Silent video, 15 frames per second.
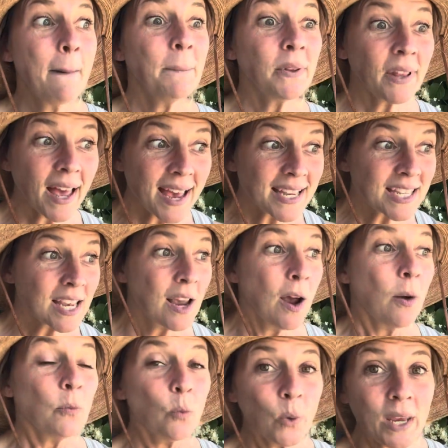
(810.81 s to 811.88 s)
Plus,
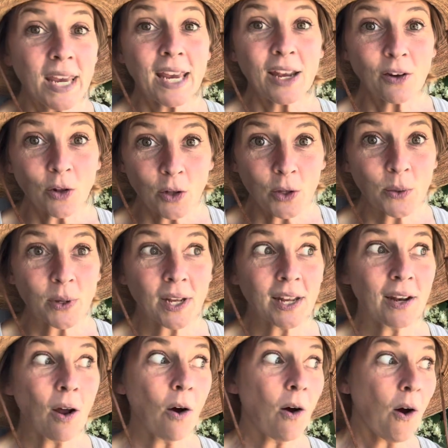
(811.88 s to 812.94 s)
we
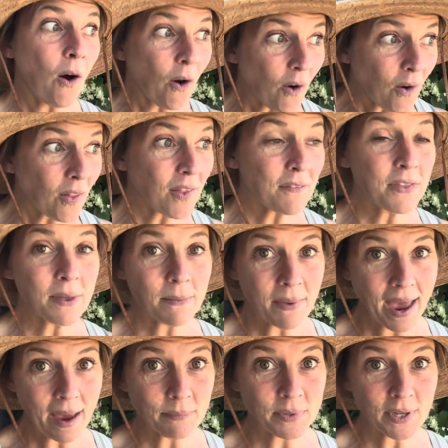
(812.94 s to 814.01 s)
included all of the
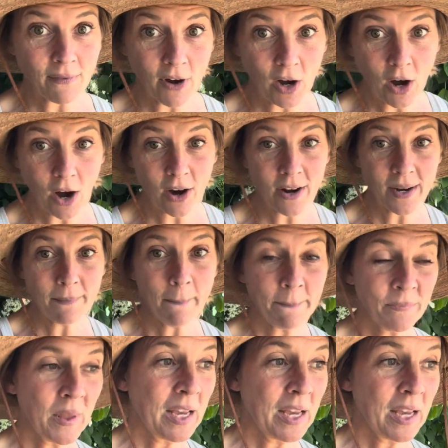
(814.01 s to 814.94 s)
maps of our garden.